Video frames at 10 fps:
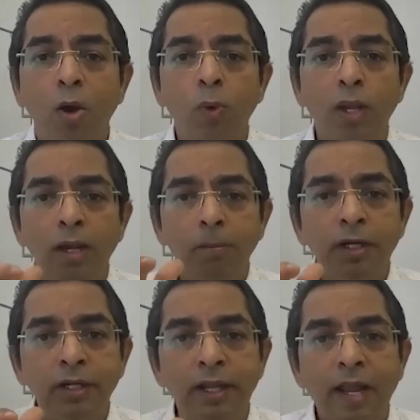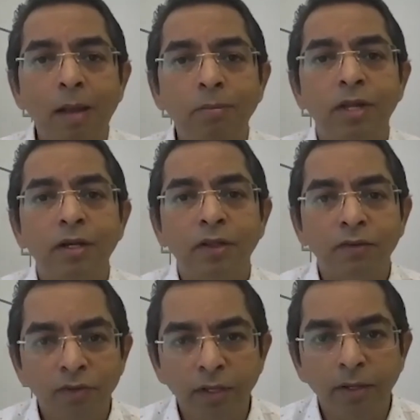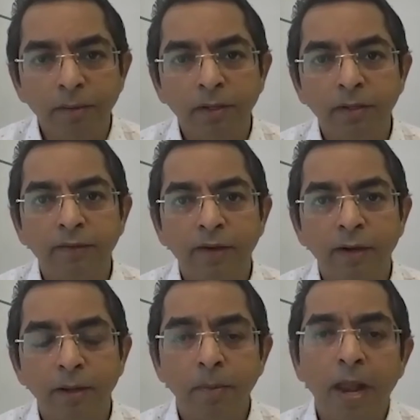availability gap that they see in the setup,